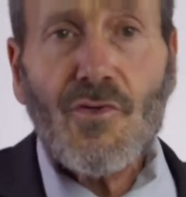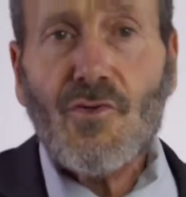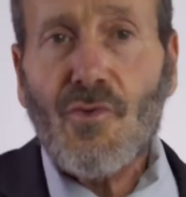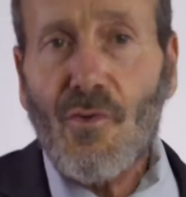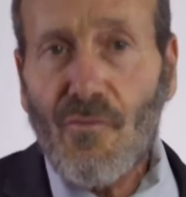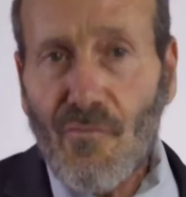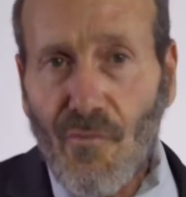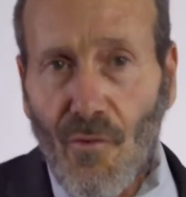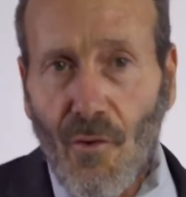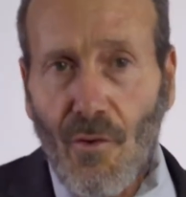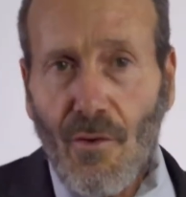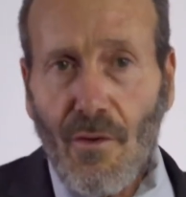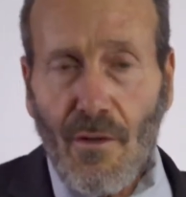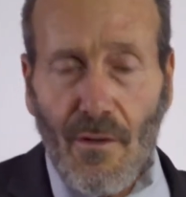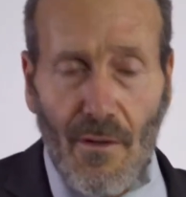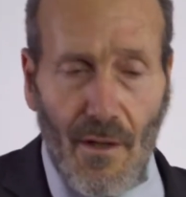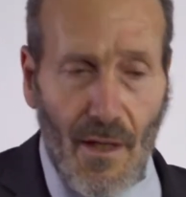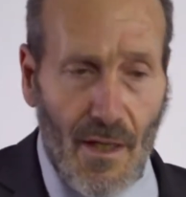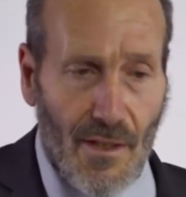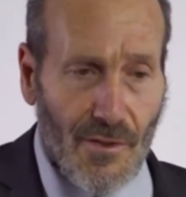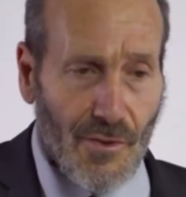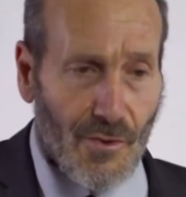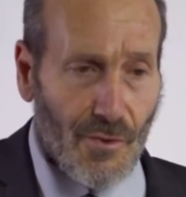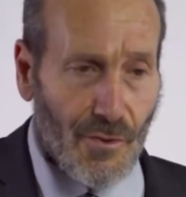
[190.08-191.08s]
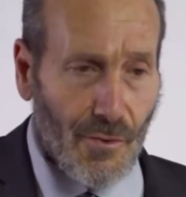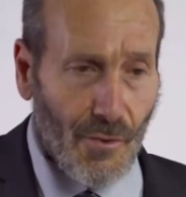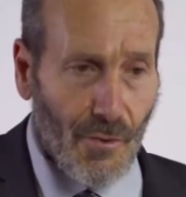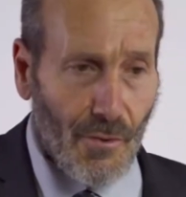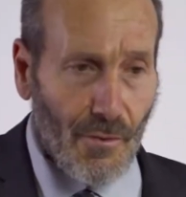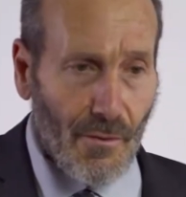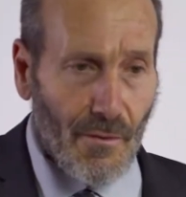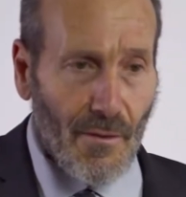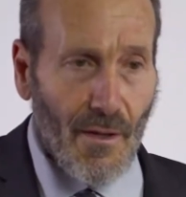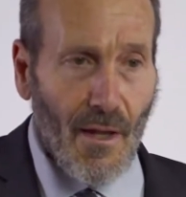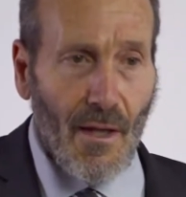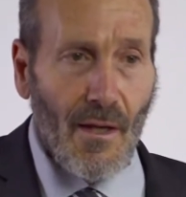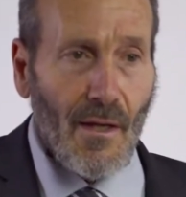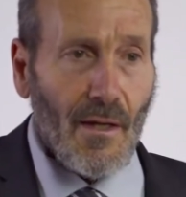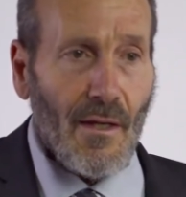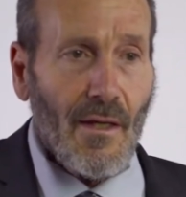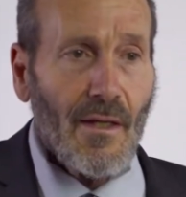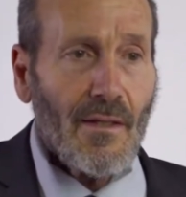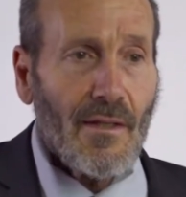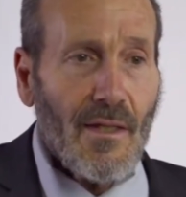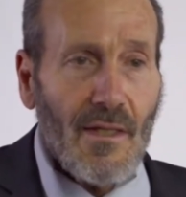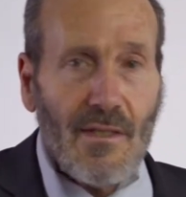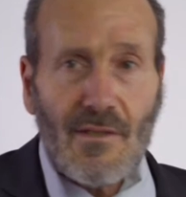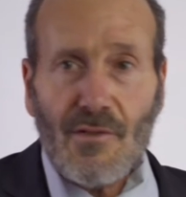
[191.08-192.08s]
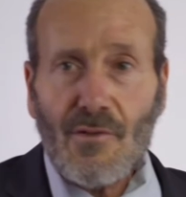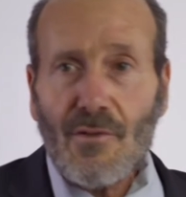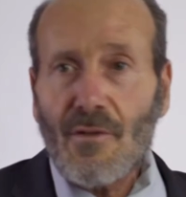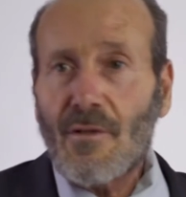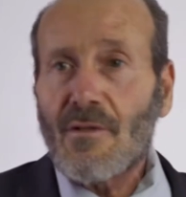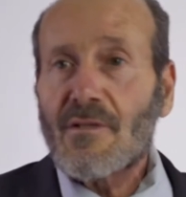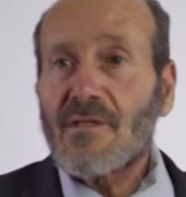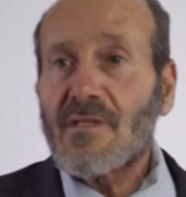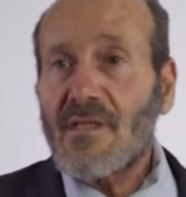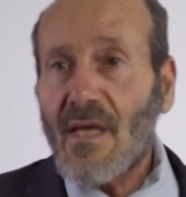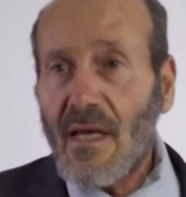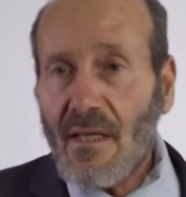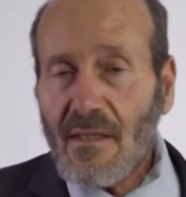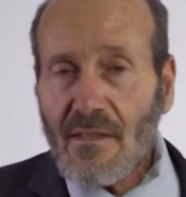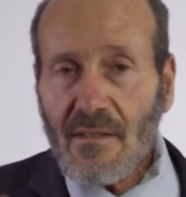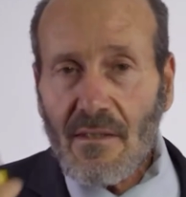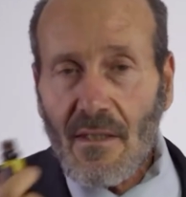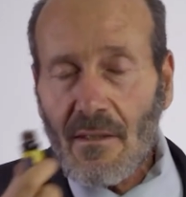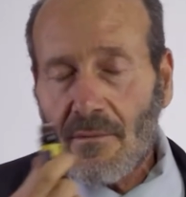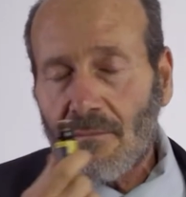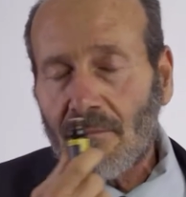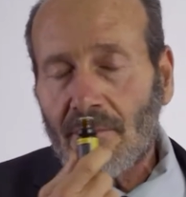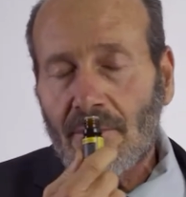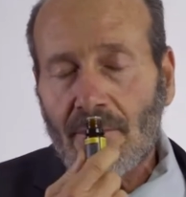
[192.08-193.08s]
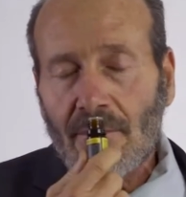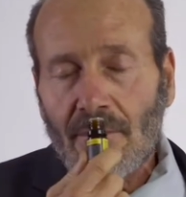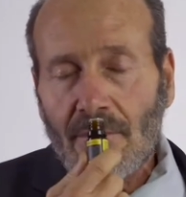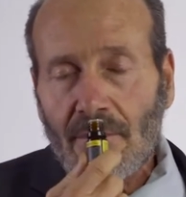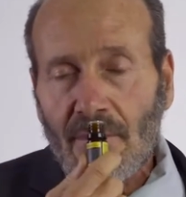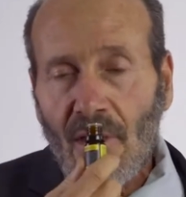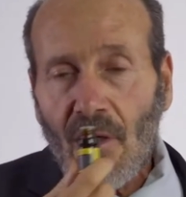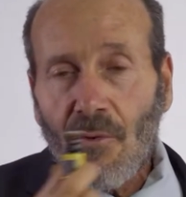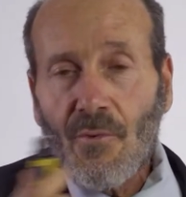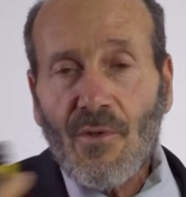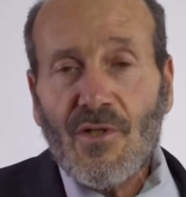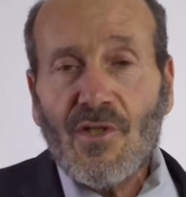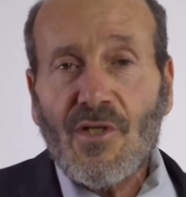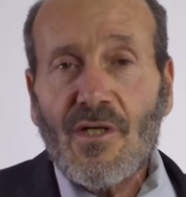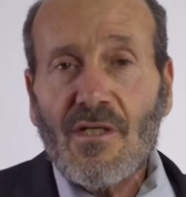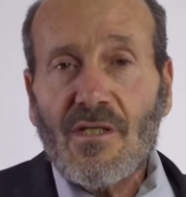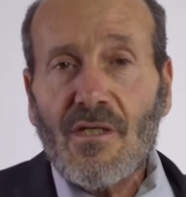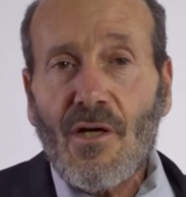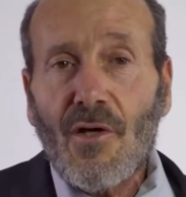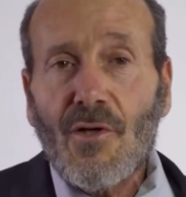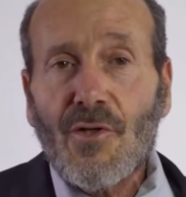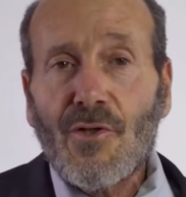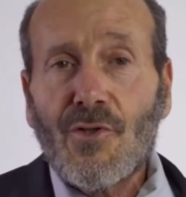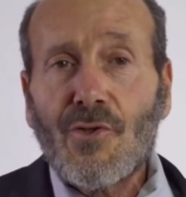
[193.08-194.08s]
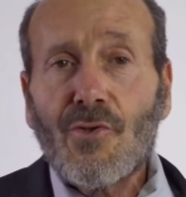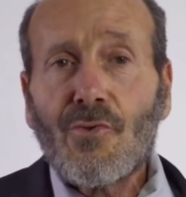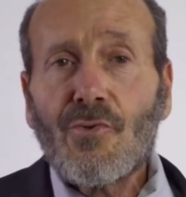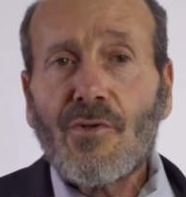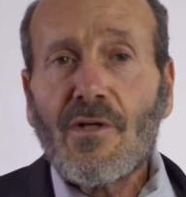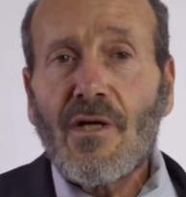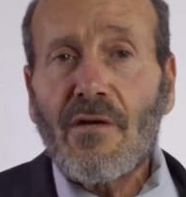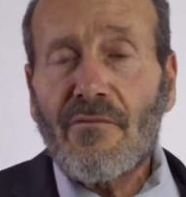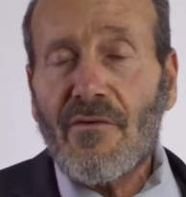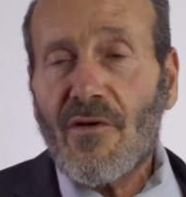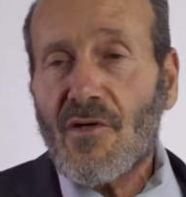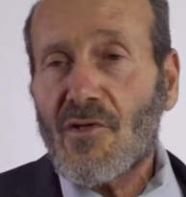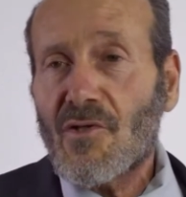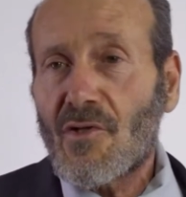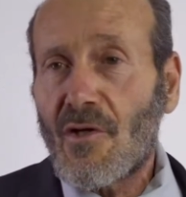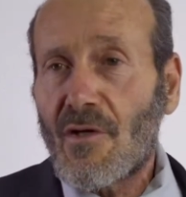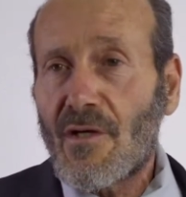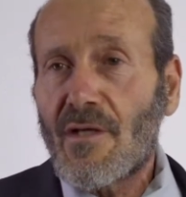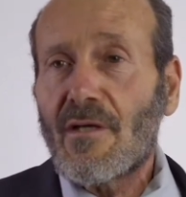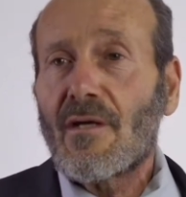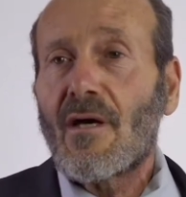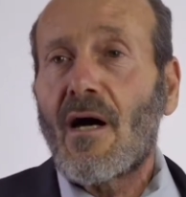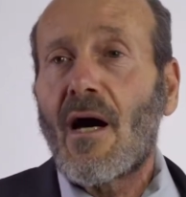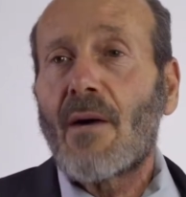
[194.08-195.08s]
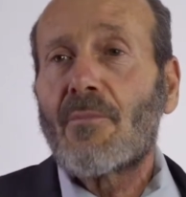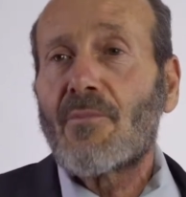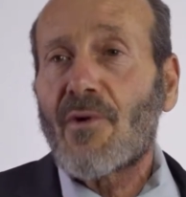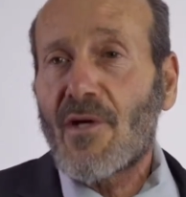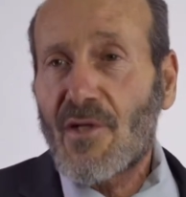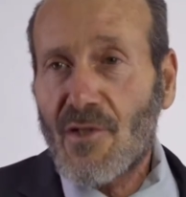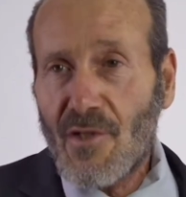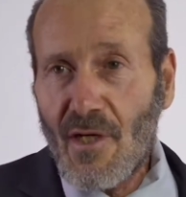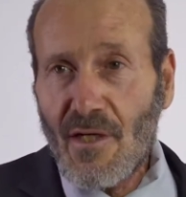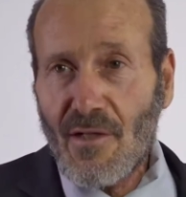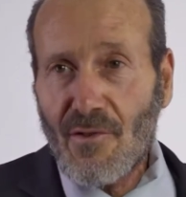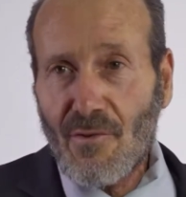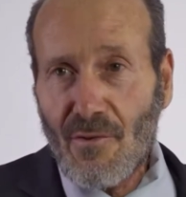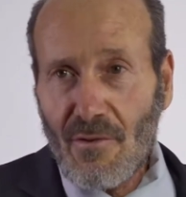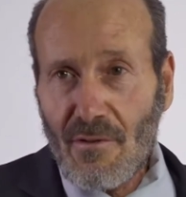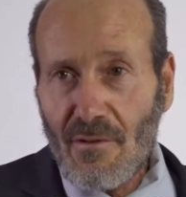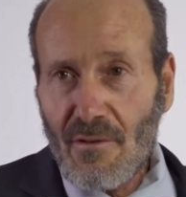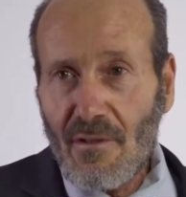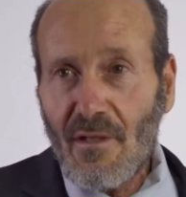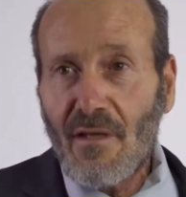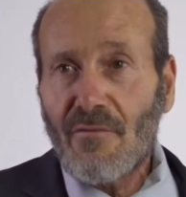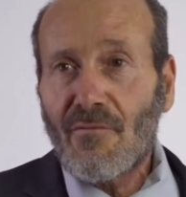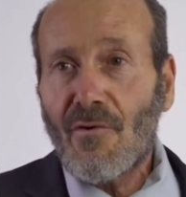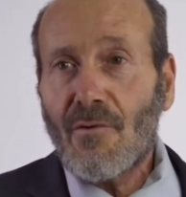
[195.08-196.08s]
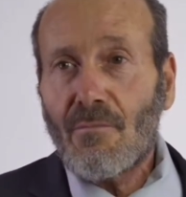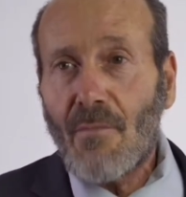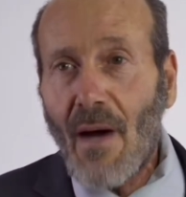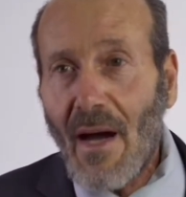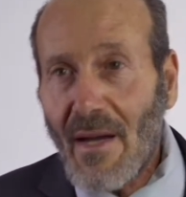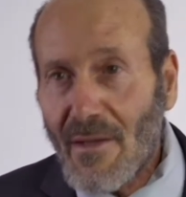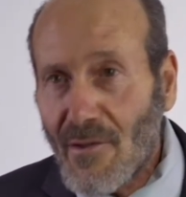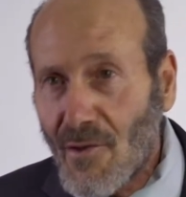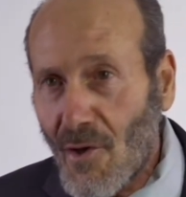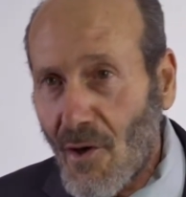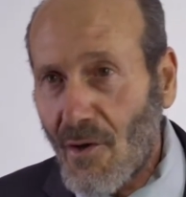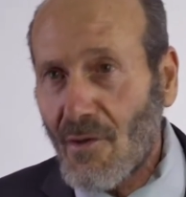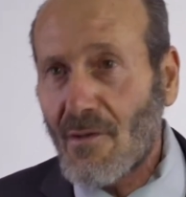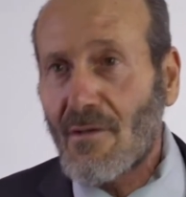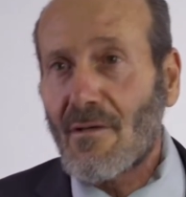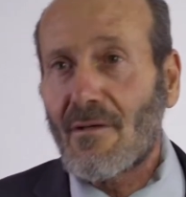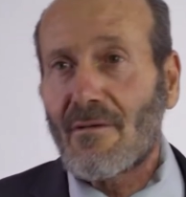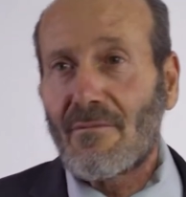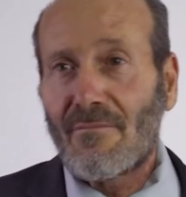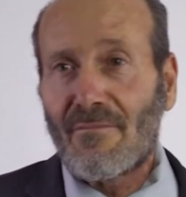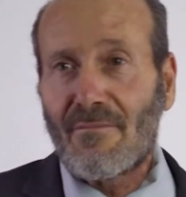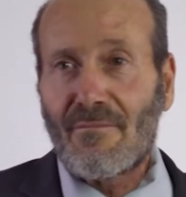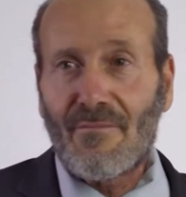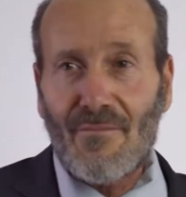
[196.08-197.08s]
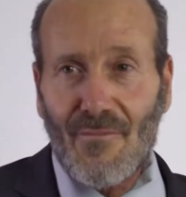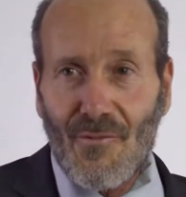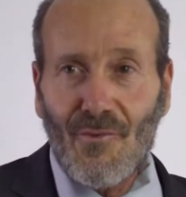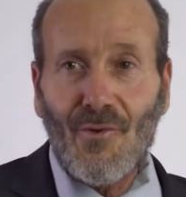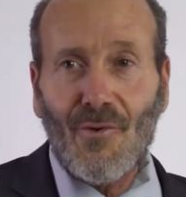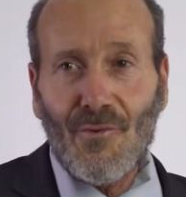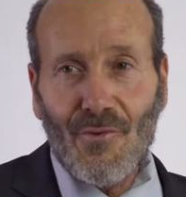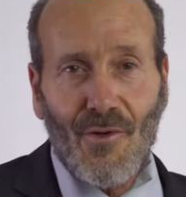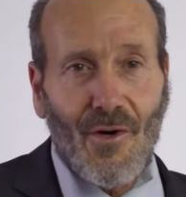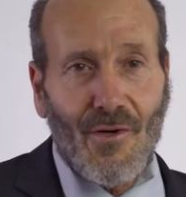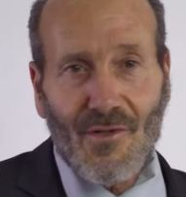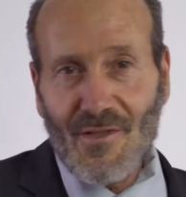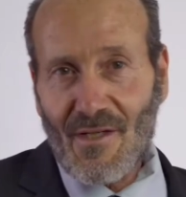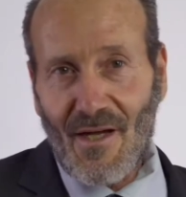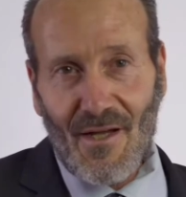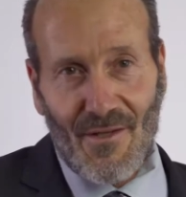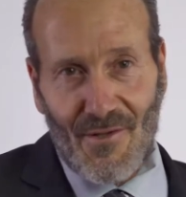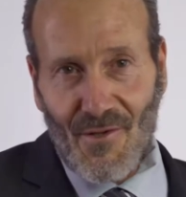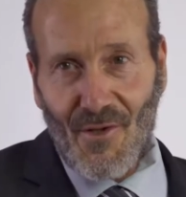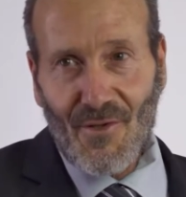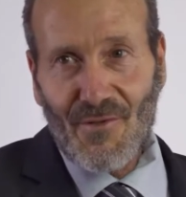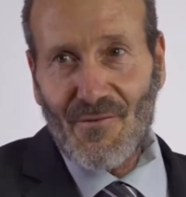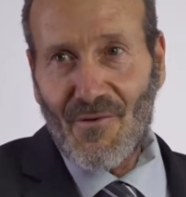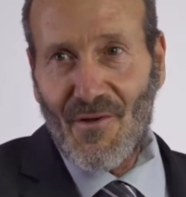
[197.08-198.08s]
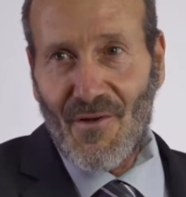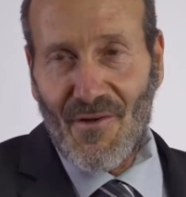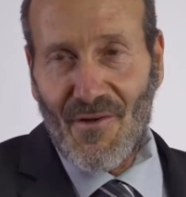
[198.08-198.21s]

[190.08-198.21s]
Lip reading: of all, as you know, it is a scent which is universally appreciated. Even my dog, you know, dogs are not